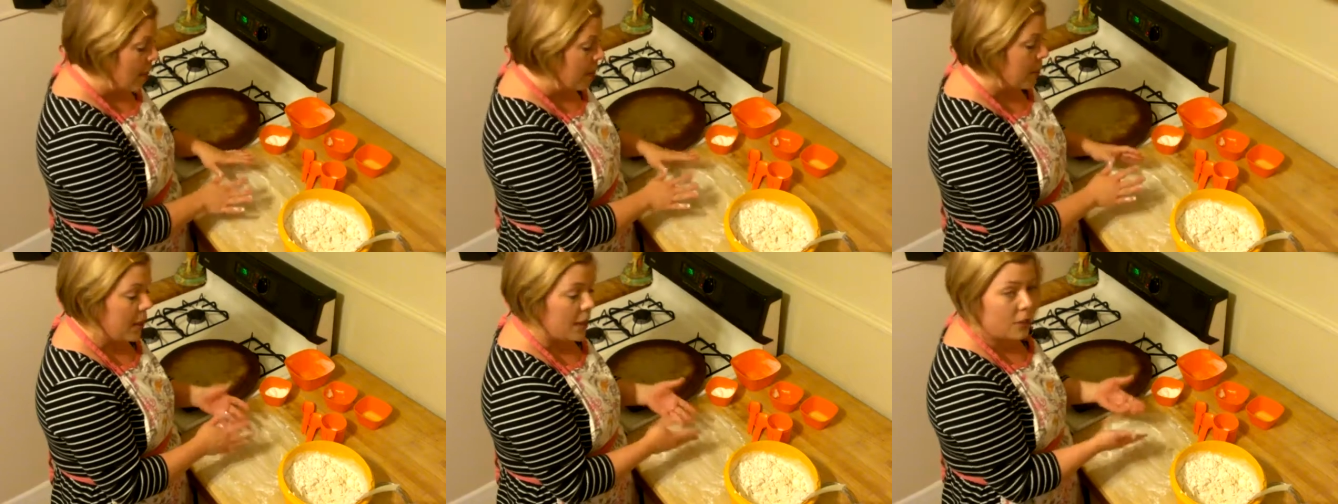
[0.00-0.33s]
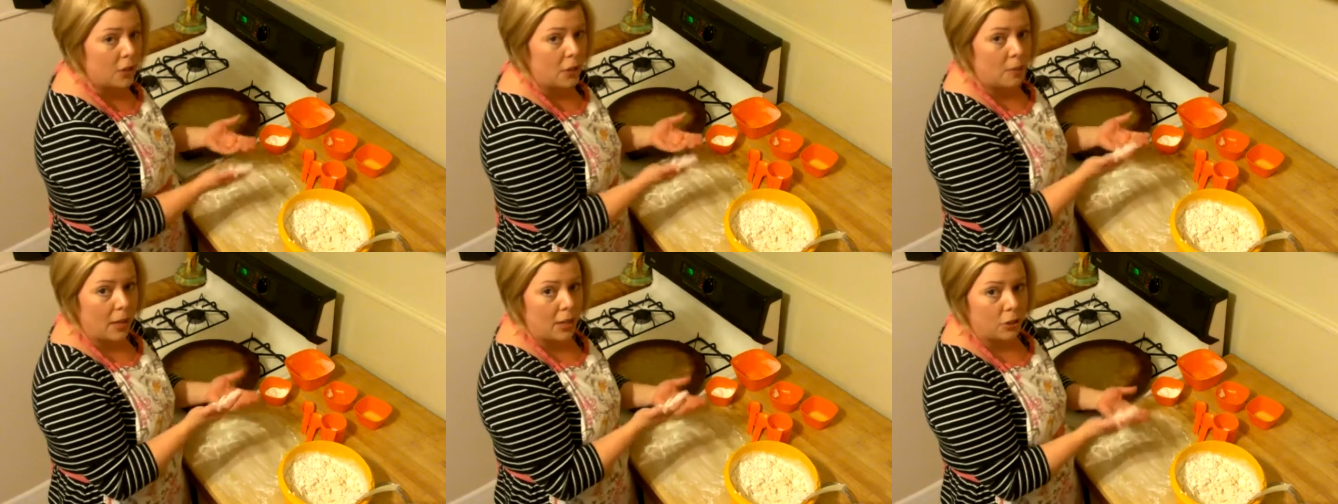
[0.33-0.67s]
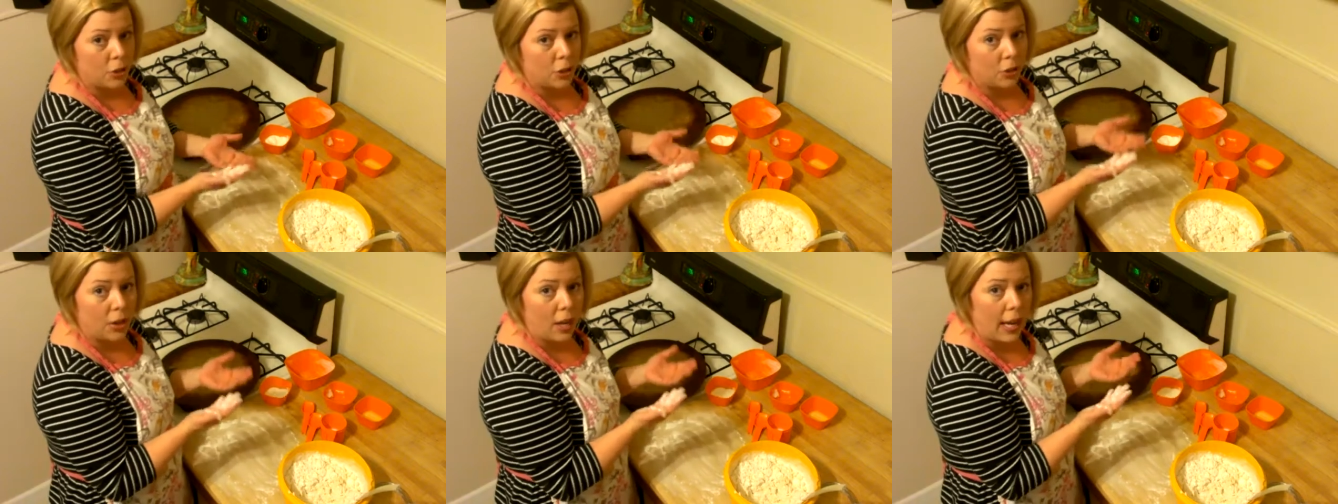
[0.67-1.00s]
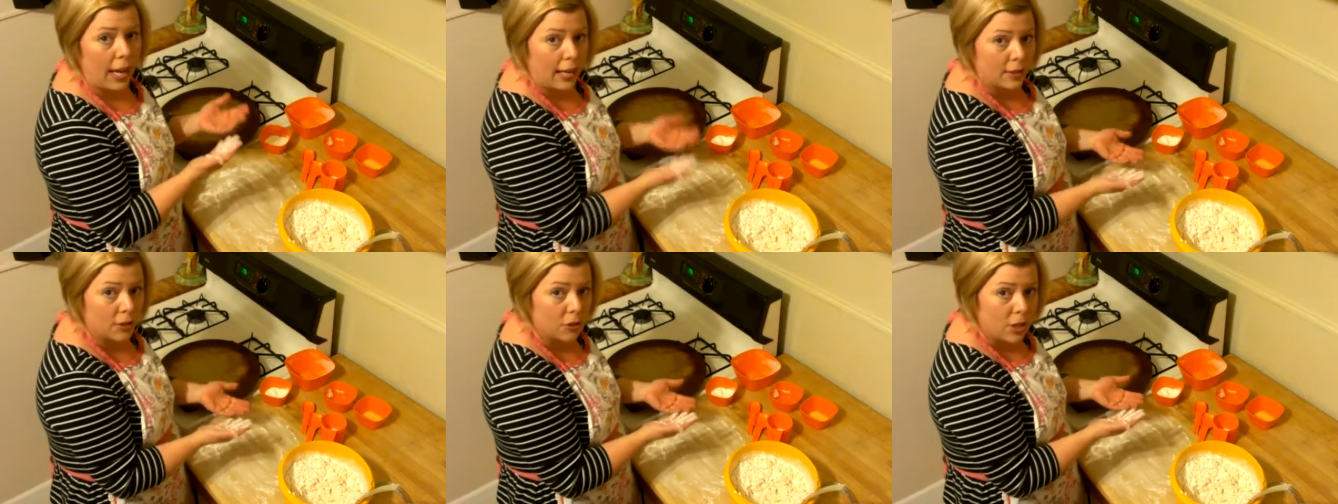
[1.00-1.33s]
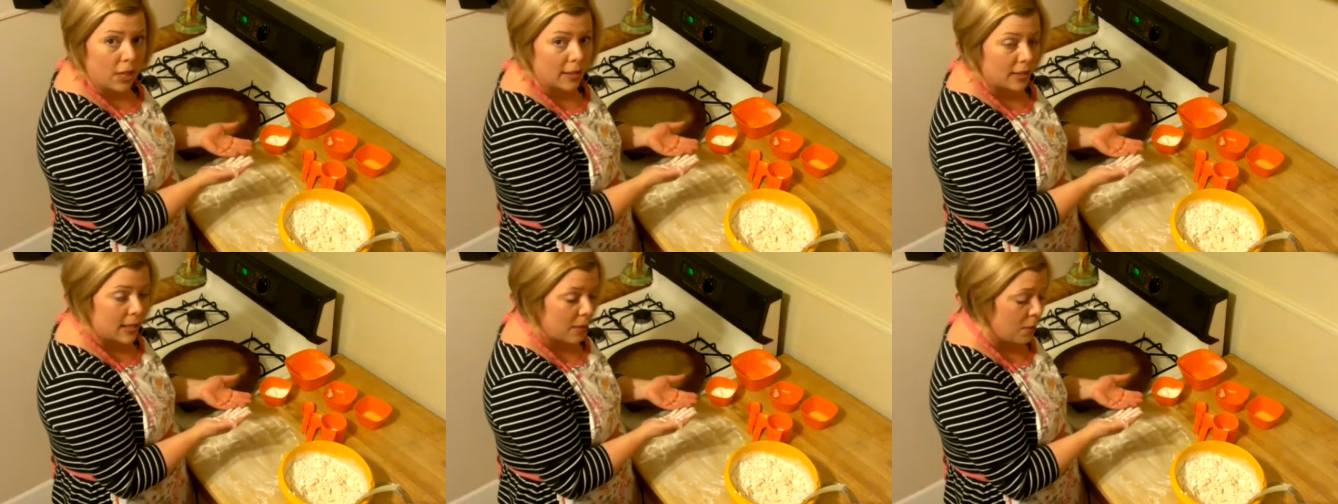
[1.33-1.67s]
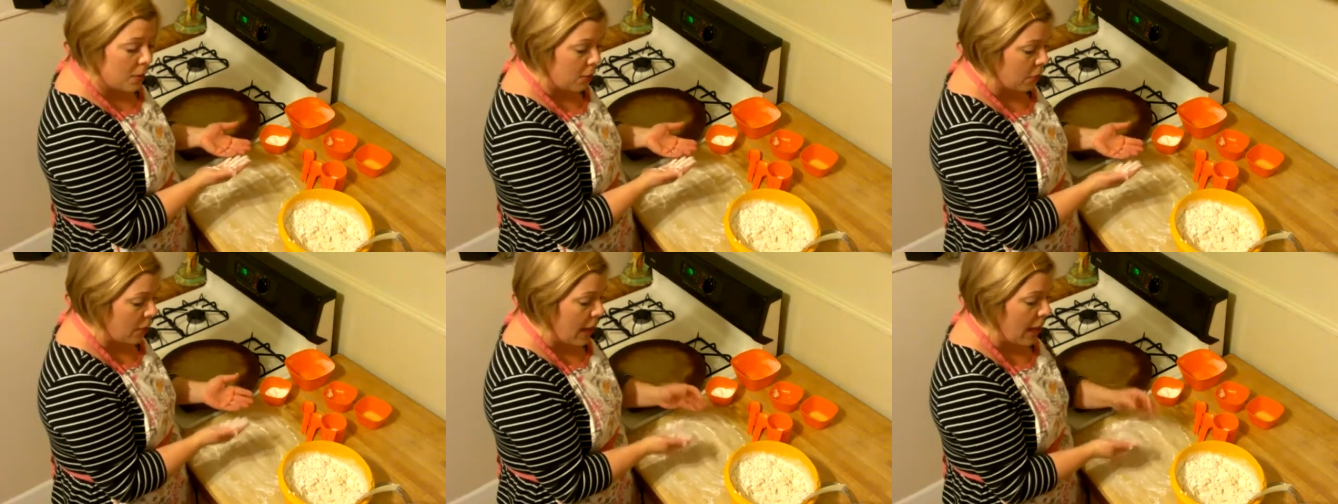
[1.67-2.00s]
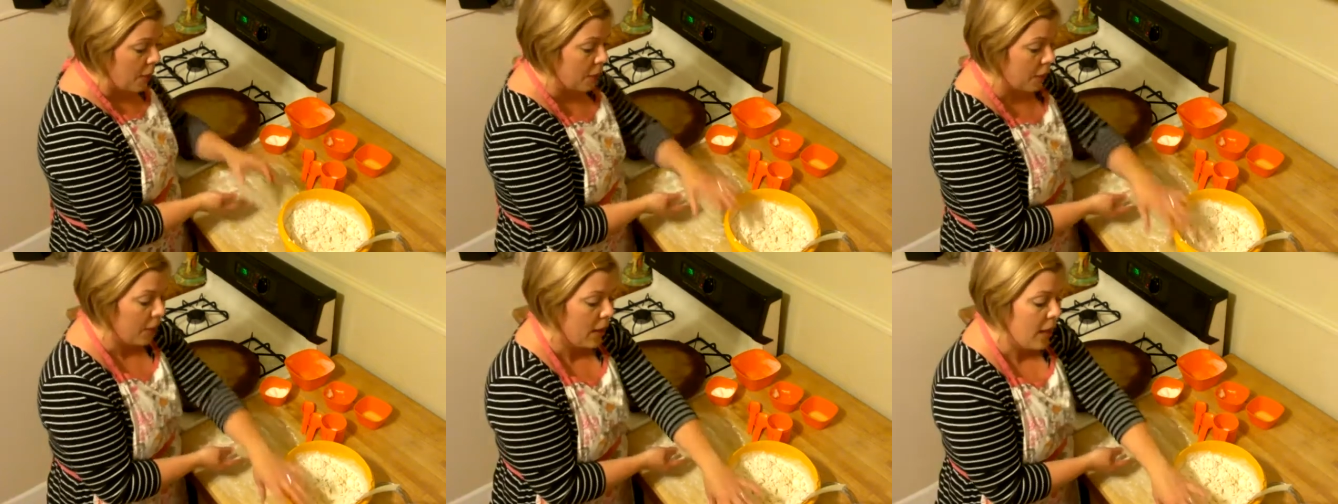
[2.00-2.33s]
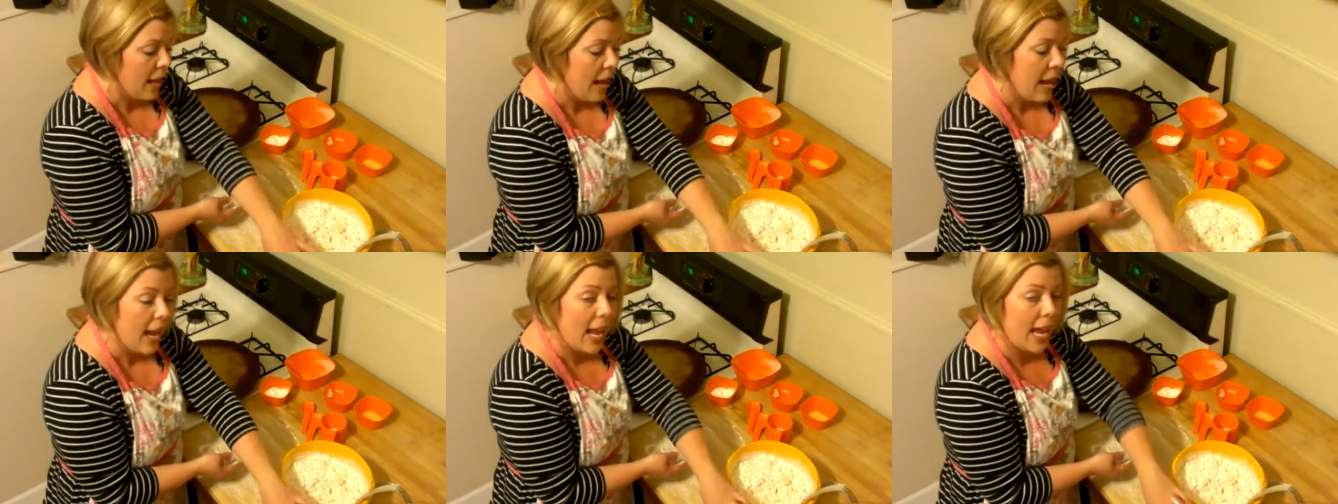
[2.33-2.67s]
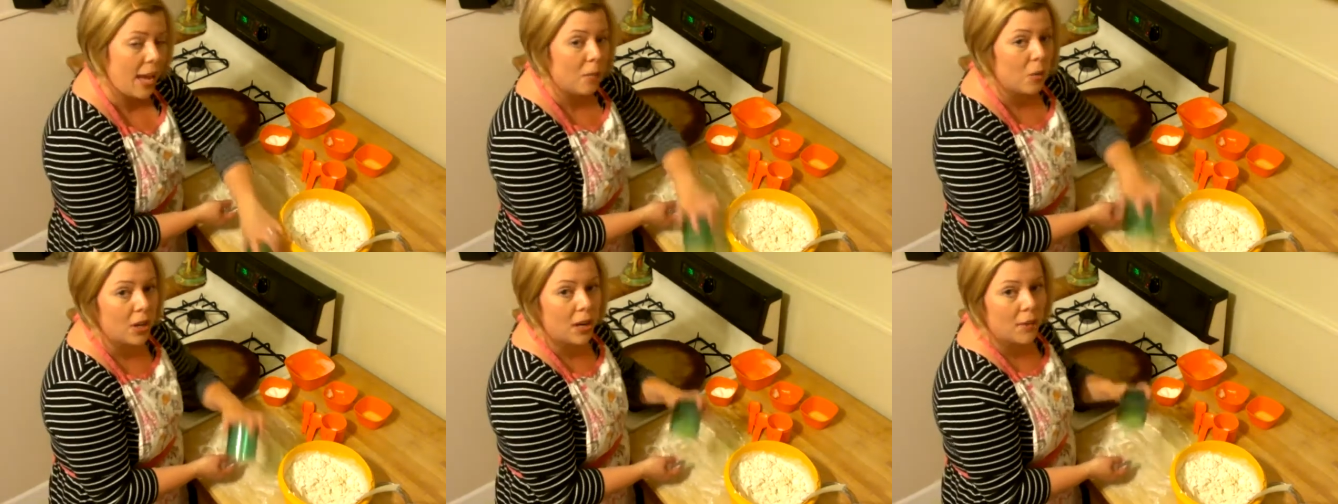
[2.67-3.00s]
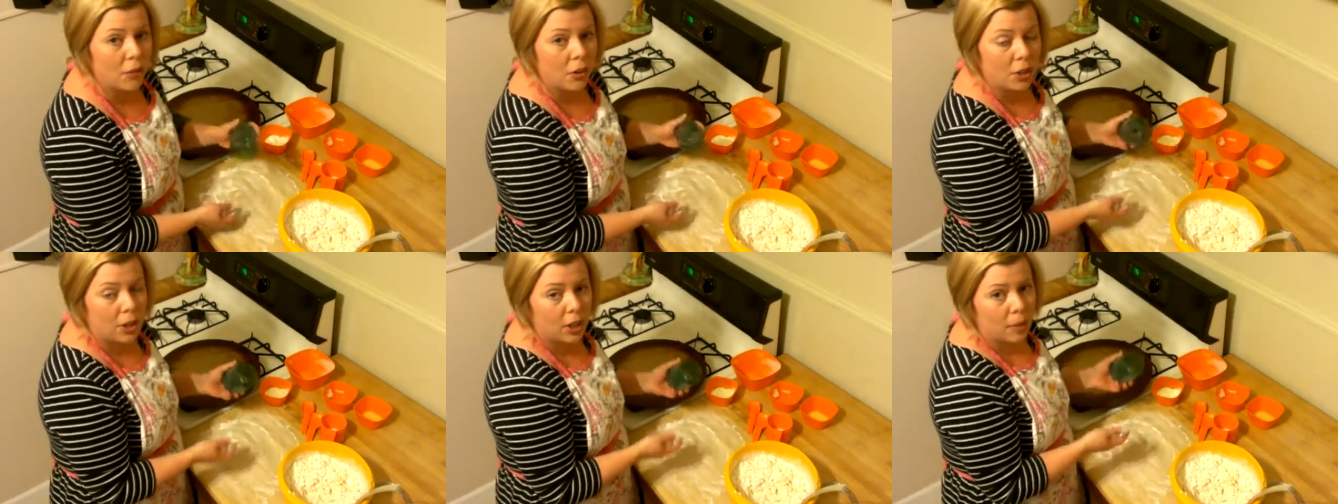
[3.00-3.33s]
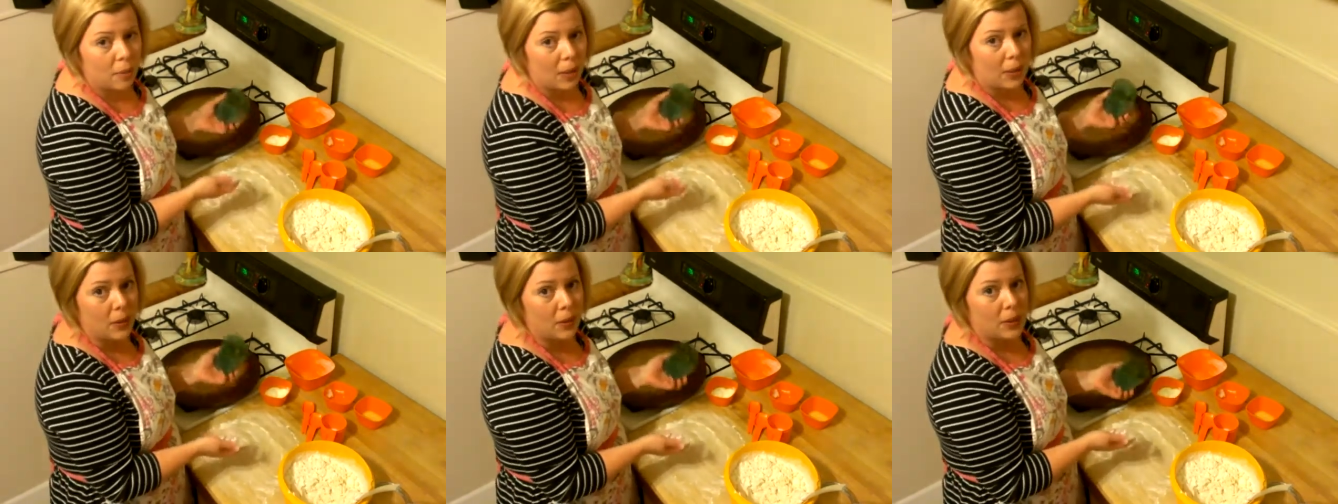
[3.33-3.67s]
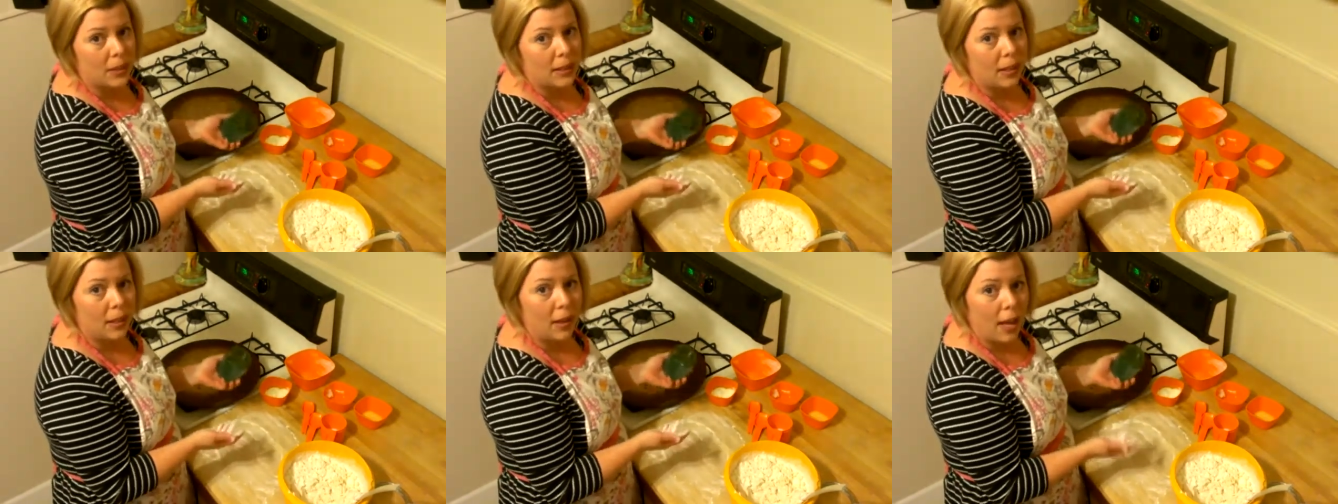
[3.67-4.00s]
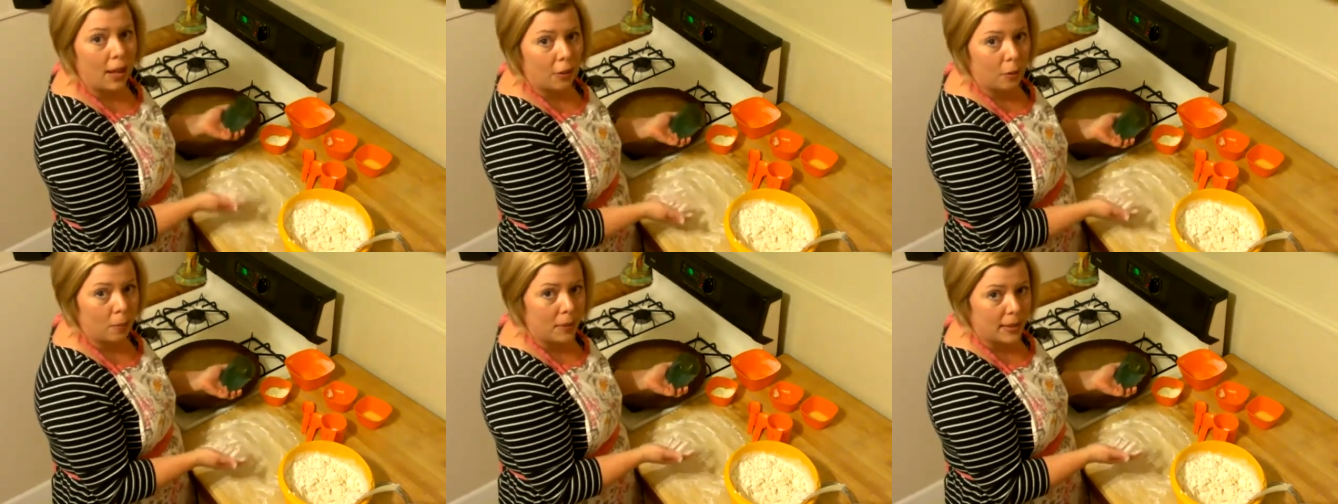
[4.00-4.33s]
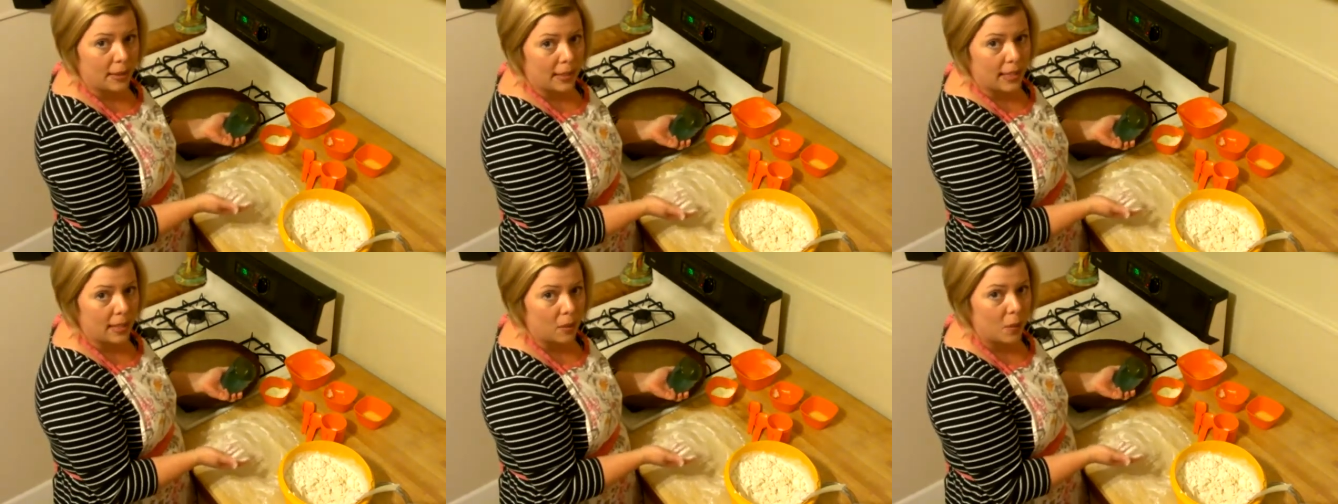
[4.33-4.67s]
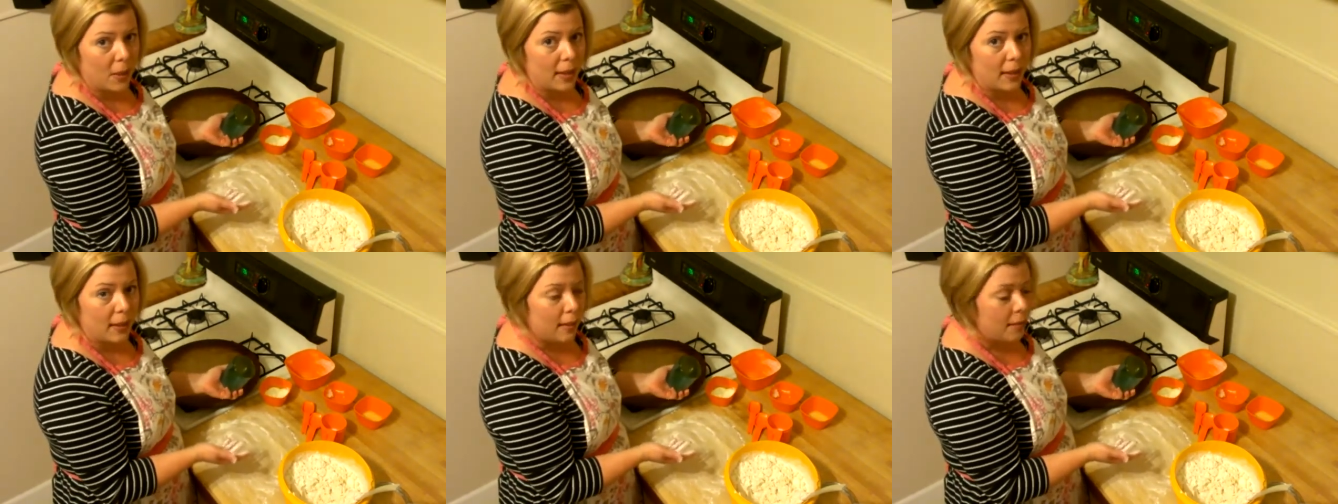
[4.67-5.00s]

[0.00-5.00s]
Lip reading: but also make sure your hands are dusted with flour and whatever you're going to be using to cut your biscuits with.